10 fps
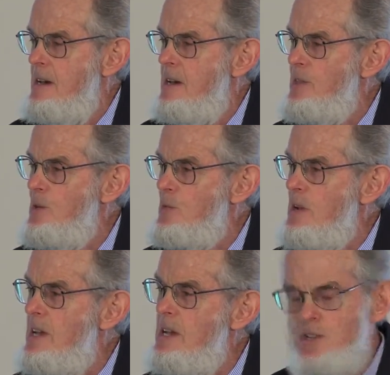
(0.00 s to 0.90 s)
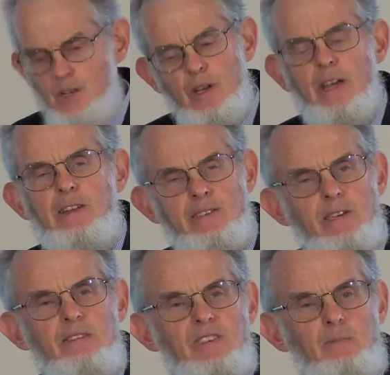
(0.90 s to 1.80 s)
I thought, well, he, should, he
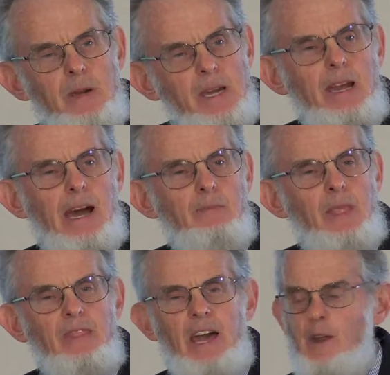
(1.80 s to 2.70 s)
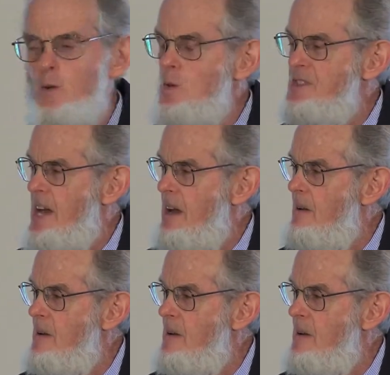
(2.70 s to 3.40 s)
deserves a bigger name than that also.